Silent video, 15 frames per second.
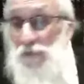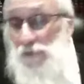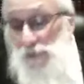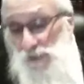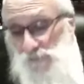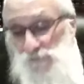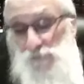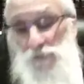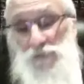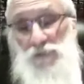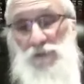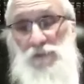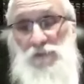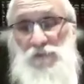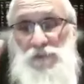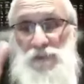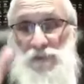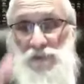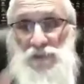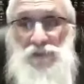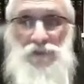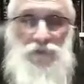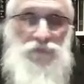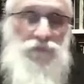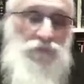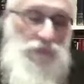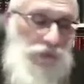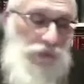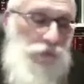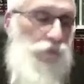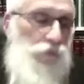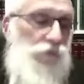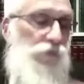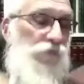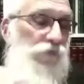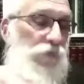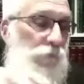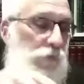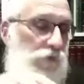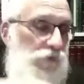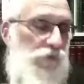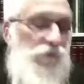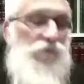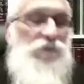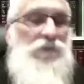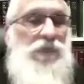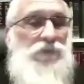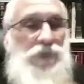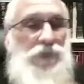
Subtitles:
Okay, so I didn't, this is not kosher so much, this is not